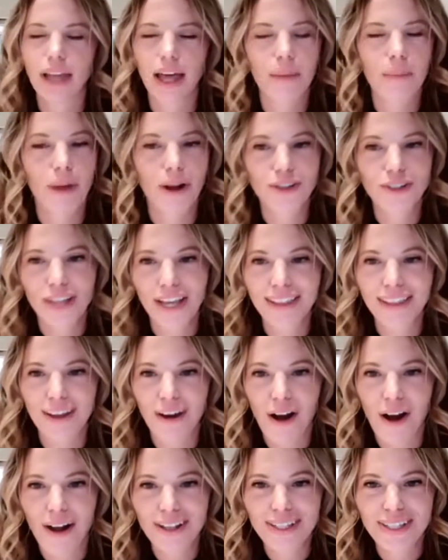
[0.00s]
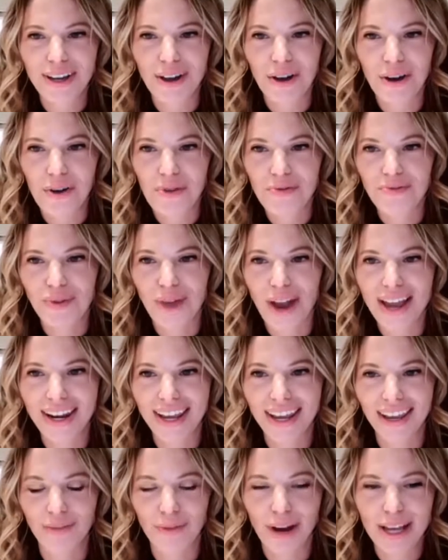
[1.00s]
Much like the cocktail
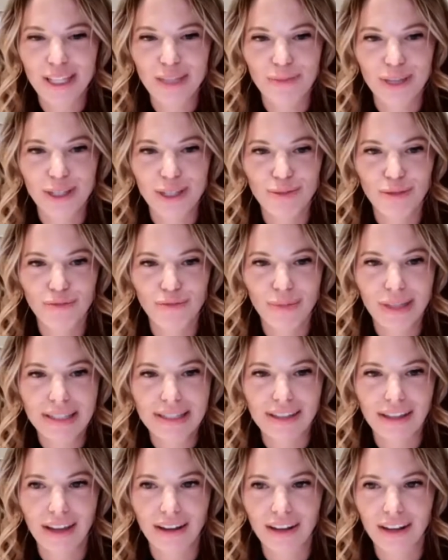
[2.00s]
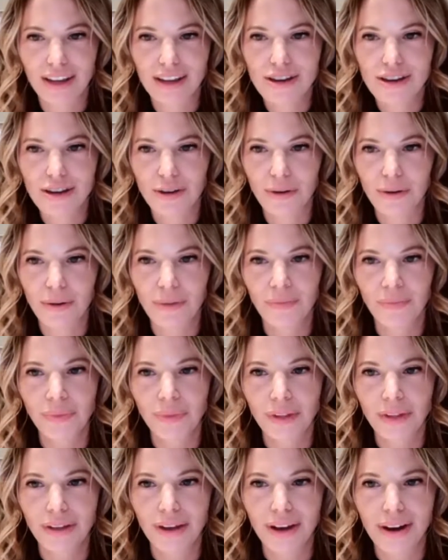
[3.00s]
writing and recipes we've been sending you,
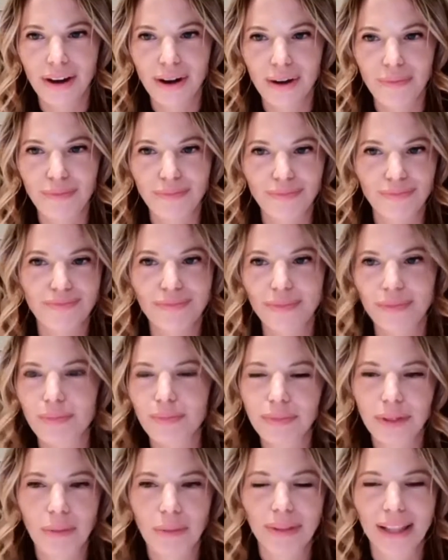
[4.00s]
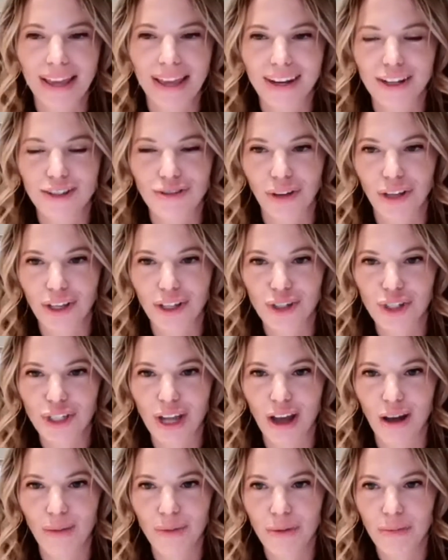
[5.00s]
the plan is really just to
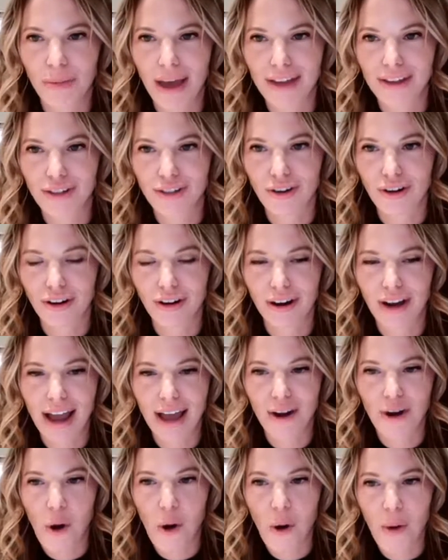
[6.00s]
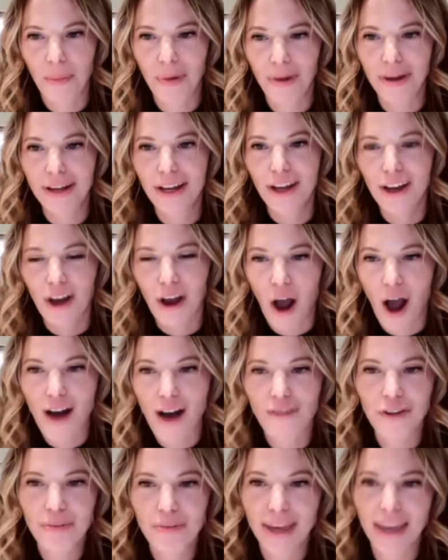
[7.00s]
help you master your at-home
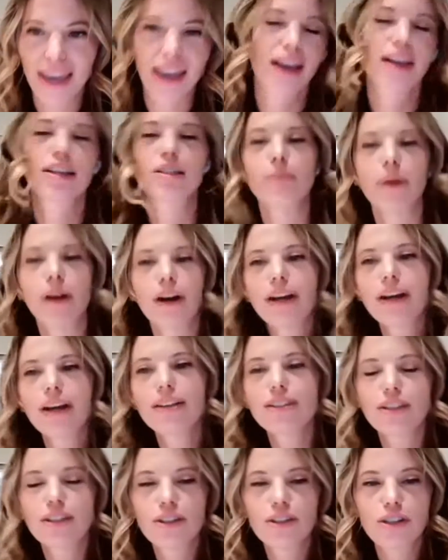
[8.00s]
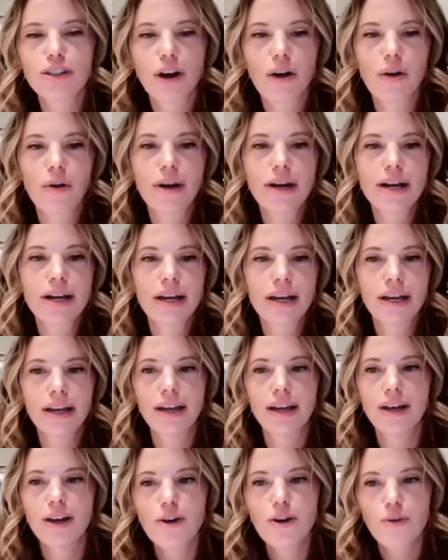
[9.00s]
coffee making experience. And so
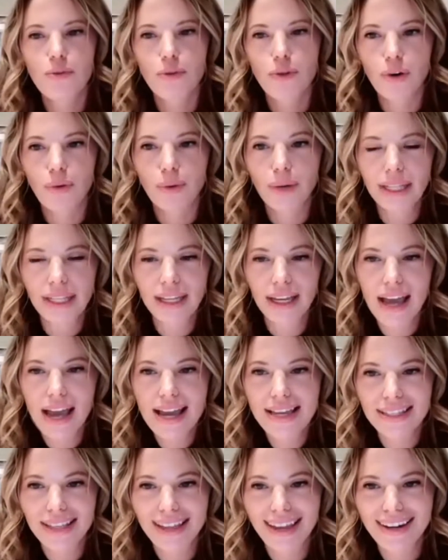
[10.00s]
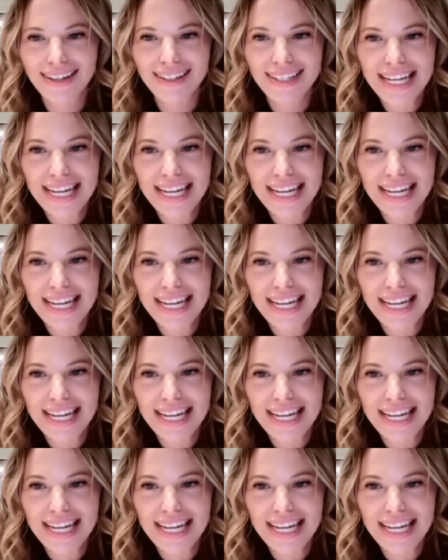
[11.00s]
we're really excited